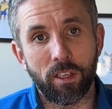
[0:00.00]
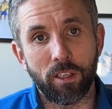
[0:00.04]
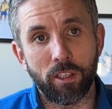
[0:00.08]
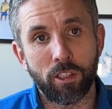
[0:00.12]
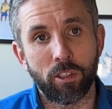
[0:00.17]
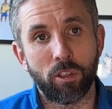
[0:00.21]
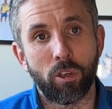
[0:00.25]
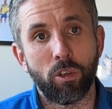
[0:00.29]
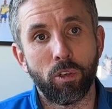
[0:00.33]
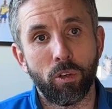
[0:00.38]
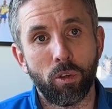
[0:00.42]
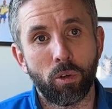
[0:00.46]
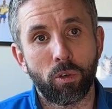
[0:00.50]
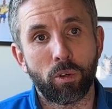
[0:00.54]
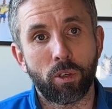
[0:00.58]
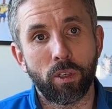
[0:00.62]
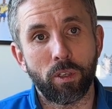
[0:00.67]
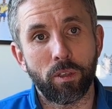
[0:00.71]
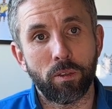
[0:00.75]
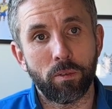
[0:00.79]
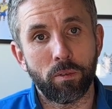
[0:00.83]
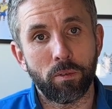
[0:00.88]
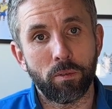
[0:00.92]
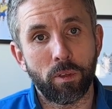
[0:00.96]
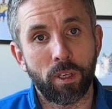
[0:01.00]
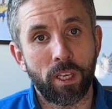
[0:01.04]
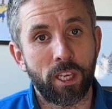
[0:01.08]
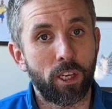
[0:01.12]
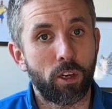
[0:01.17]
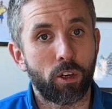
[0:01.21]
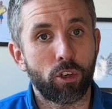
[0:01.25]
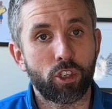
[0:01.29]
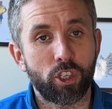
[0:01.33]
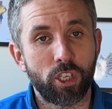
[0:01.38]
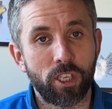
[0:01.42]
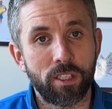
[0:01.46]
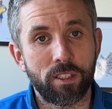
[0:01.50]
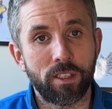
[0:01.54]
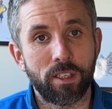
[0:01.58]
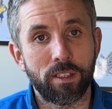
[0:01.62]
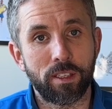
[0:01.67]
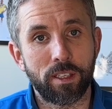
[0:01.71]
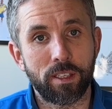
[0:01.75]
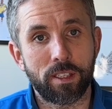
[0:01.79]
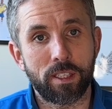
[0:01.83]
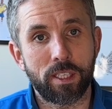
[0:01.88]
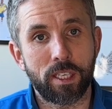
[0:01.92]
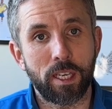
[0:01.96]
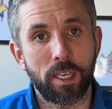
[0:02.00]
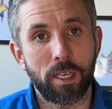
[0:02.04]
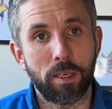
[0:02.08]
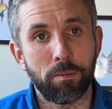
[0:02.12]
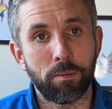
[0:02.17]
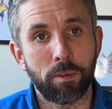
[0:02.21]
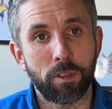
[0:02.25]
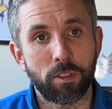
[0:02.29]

look, he or she's in this team.